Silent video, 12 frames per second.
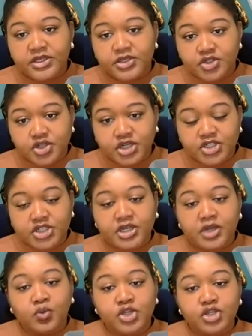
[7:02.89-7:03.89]
instruction
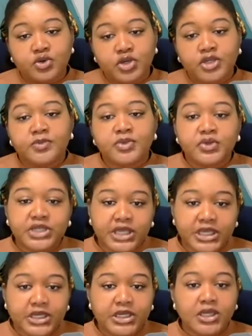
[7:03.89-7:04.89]
and when you are
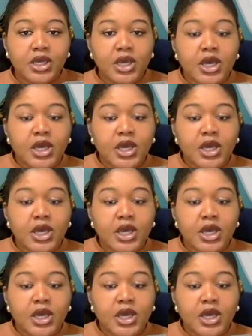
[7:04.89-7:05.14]
communicating.